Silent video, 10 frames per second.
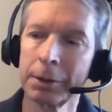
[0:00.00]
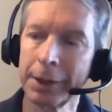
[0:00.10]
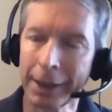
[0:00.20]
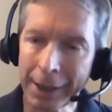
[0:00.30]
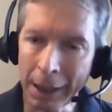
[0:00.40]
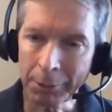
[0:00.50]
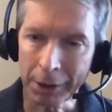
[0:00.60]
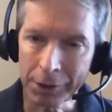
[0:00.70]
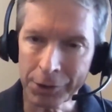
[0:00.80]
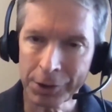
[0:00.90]

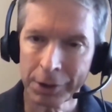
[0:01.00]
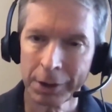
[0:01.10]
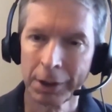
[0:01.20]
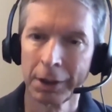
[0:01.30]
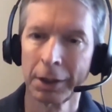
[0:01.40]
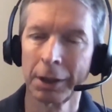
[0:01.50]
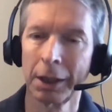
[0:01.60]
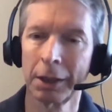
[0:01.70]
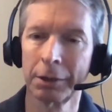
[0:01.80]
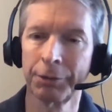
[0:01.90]
dynamics
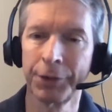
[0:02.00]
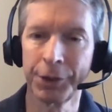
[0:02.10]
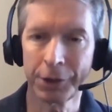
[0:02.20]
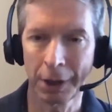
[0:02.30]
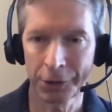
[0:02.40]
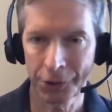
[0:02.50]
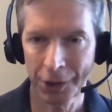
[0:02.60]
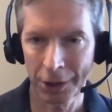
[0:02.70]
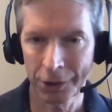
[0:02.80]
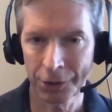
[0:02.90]
of these conscious
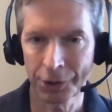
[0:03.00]
agents.